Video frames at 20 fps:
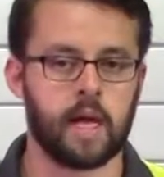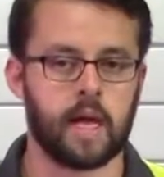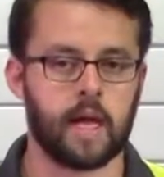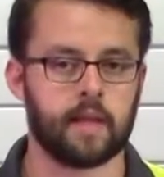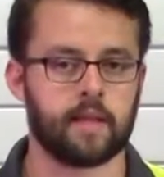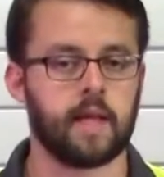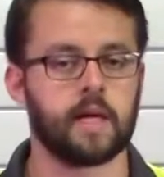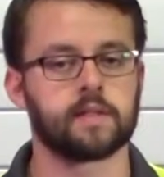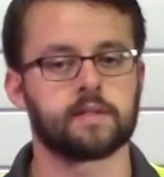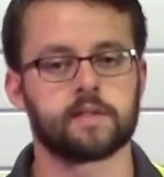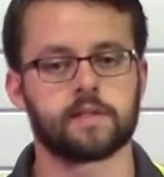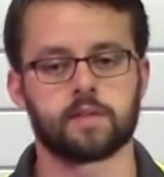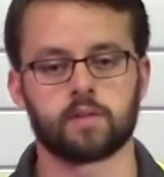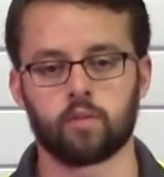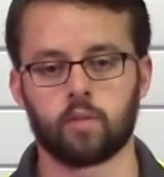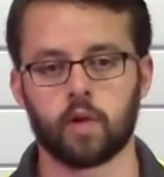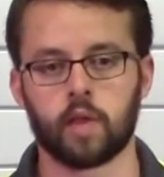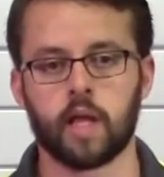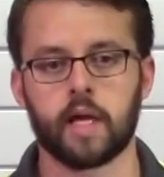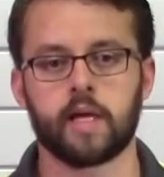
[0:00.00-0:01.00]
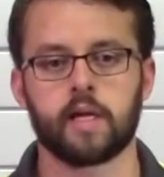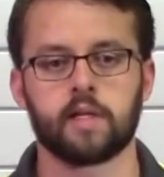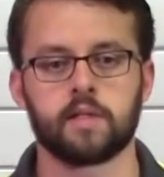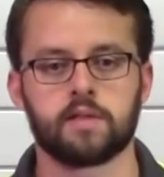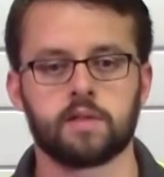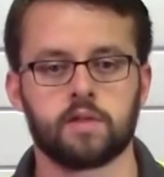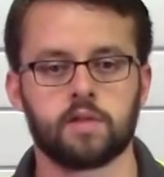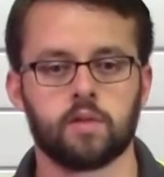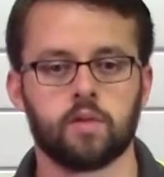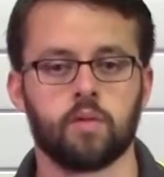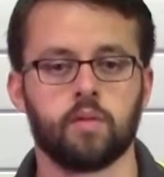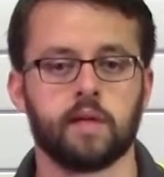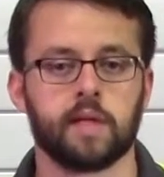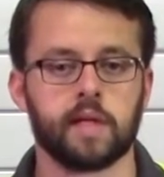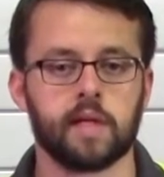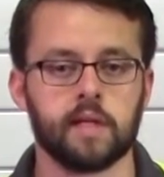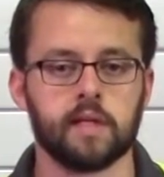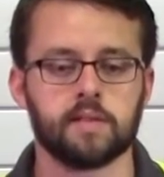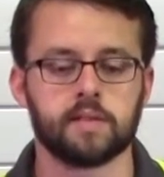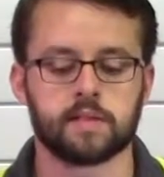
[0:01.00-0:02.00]
and that's related to the
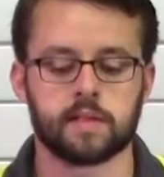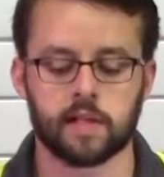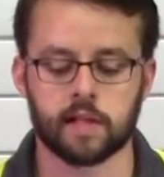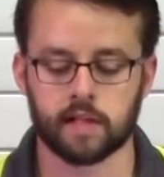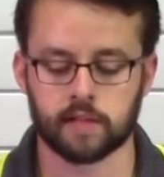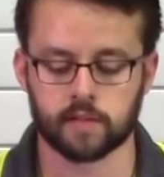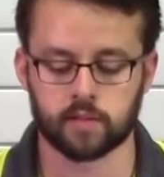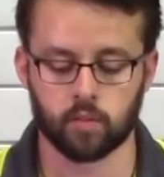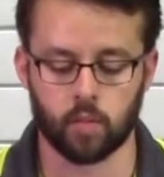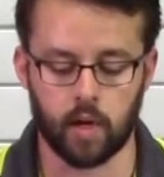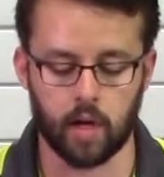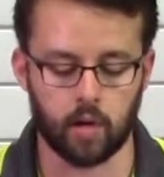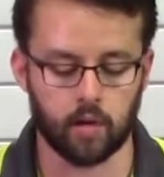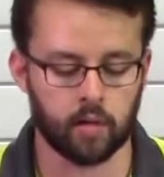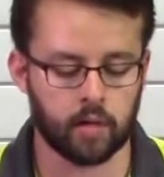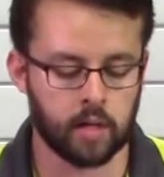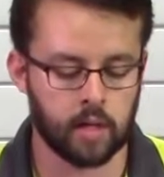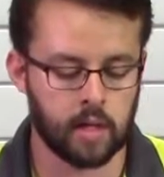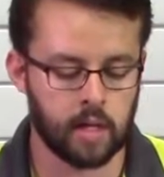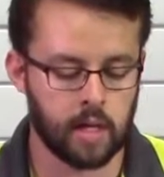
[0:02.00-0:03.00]
heat sink as well.